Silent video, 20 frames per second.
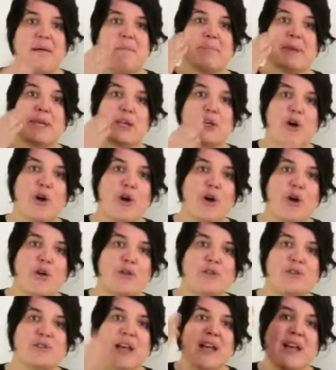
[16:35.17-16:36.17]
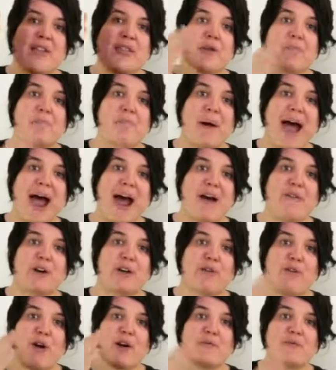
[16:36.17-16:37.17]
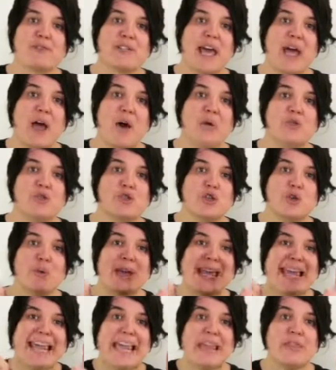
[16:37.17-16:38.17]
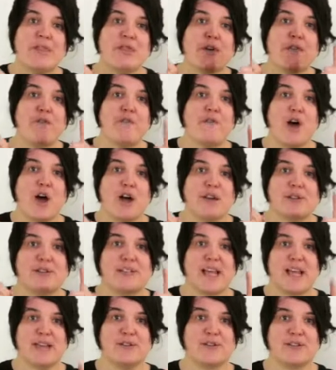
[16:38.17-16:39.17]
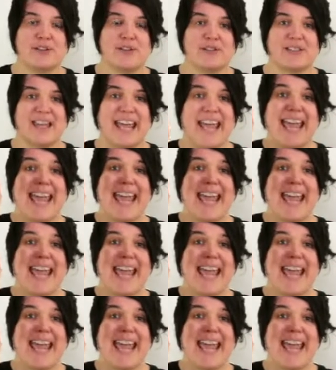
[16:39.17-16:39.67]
Because the paragraph tells you in the first sentence,